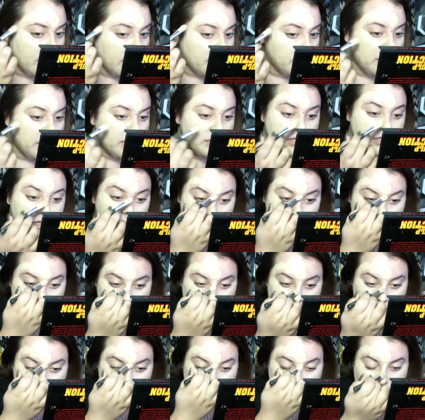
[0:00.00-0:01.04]
wound up
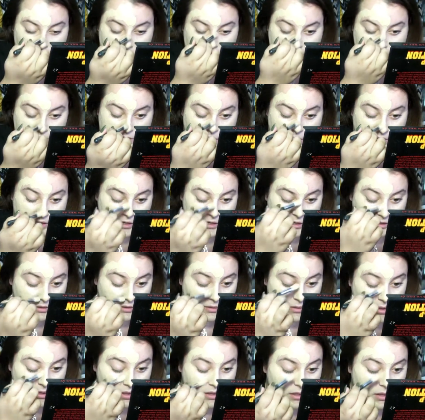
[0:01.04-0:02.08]

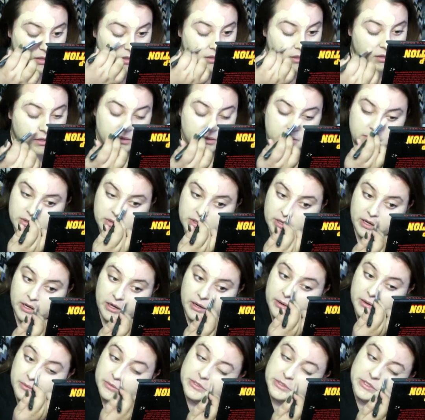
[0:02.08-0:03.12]
deciding,
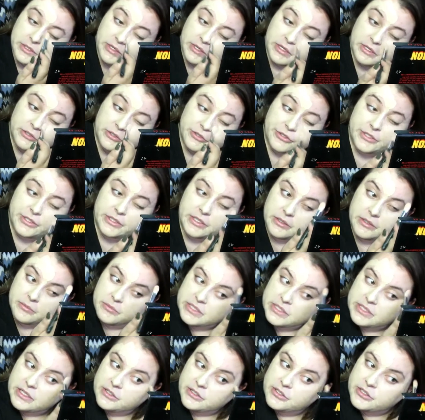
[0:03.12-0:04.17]
yeah, I wasn't interested in
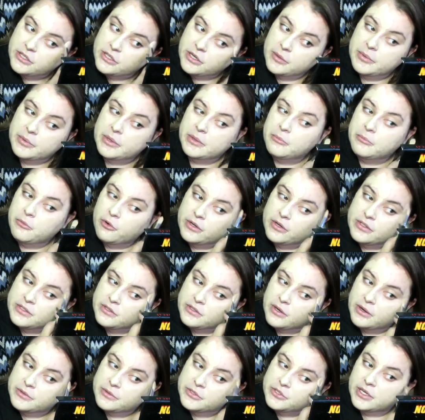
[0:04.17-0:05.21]
massage therapy anymore,
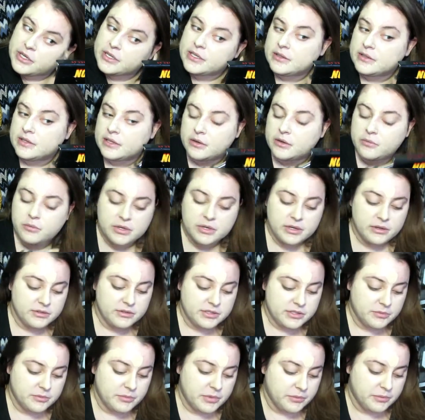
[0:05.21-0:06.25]
so I was trying to think what
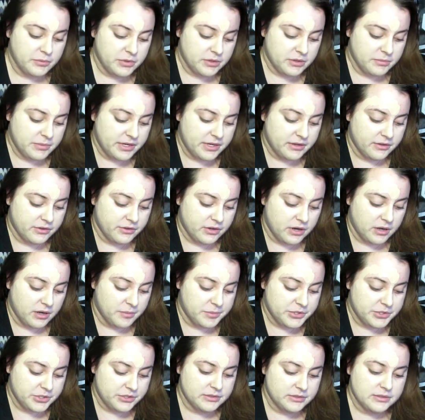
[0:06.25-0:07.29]
are my other
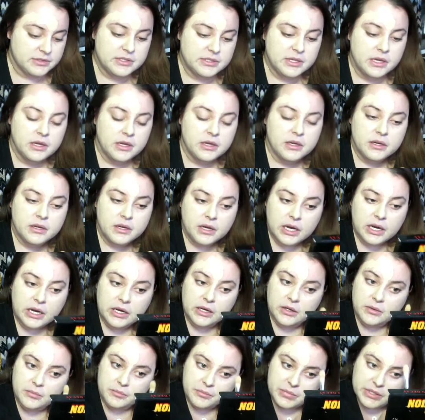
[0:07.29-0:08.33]
options?
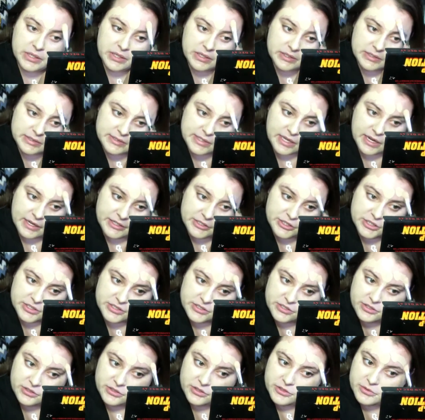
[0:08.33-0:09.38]
Because I
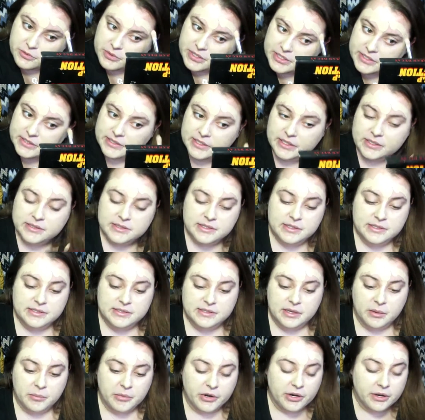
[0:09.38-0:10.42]
just turned 26 this
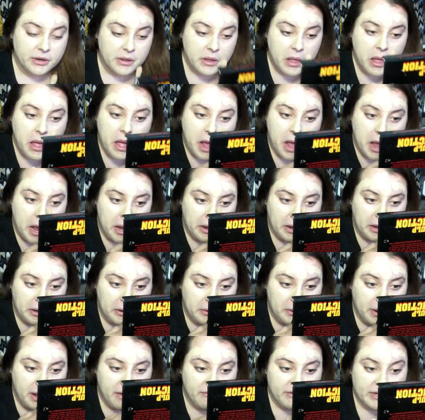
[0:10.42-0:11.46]
summer, and I
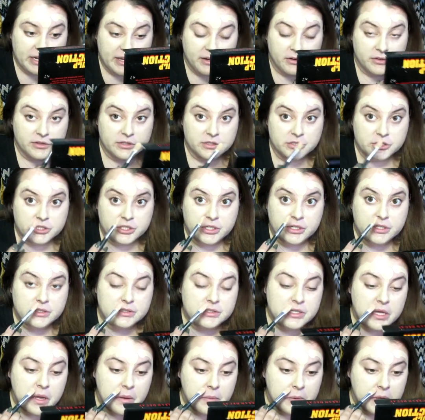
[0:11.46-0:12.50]
don't have any health
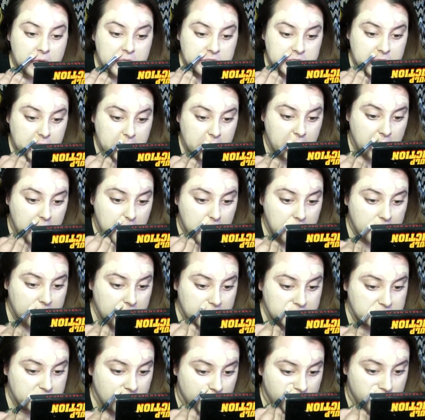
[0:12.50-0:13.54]
insurance because I got
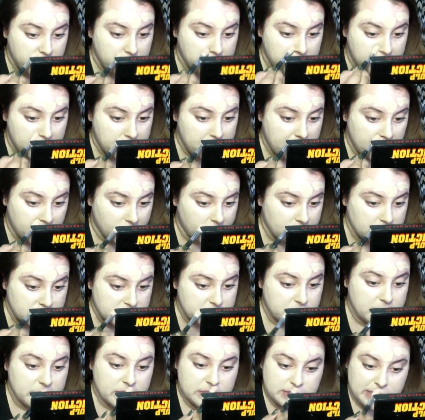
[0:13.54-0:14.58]
kicked off of my
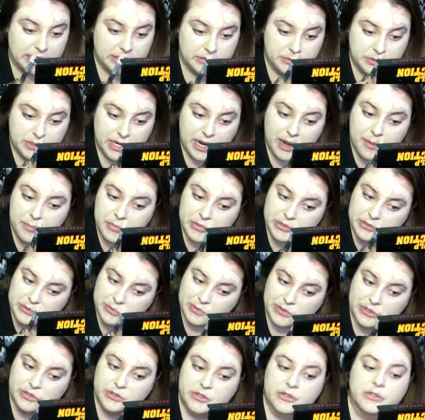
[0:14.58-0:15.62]
parents, because that's what happens
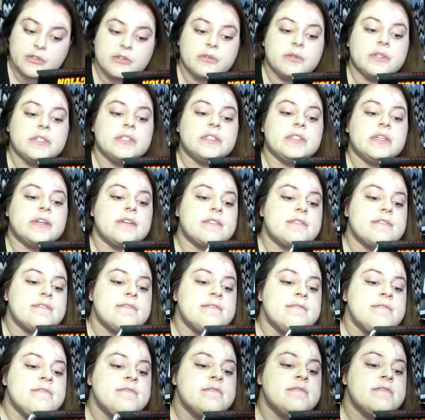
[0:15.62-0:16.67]
when you turn 26.
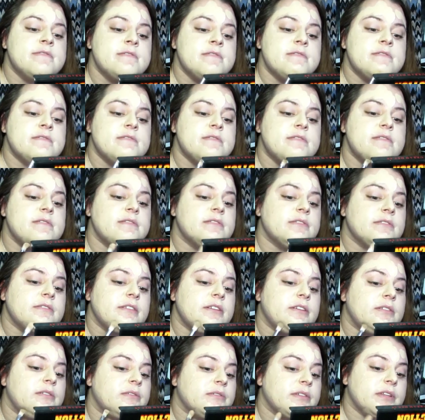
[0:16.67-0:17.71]

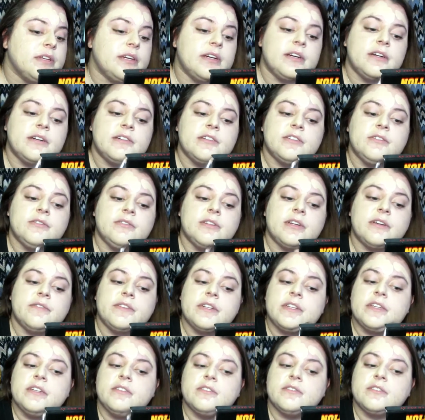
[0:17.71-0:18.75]
So yeah, I don't have
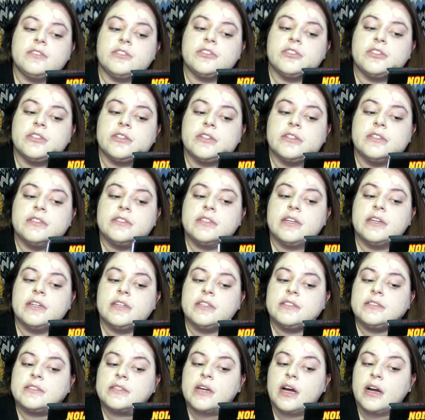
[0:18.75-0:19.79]
any health insurance, and
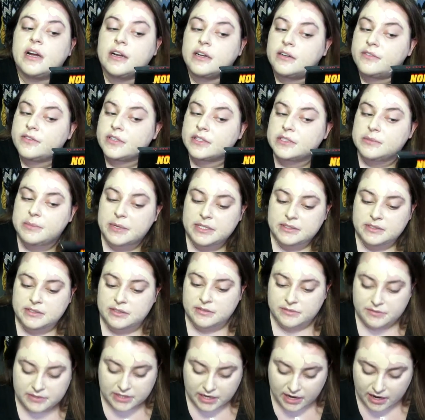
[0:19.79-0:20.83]
it's kind of
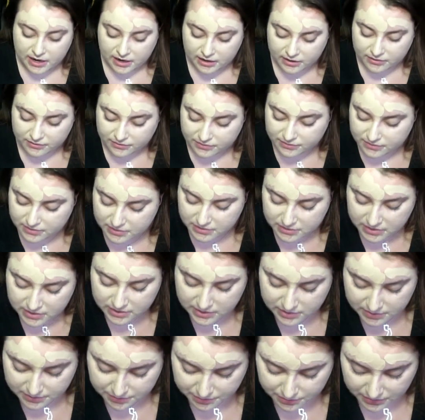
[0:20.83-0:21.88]
expensive to have,
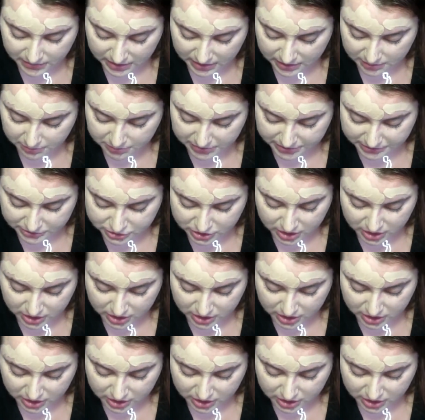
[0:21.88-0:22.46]
and my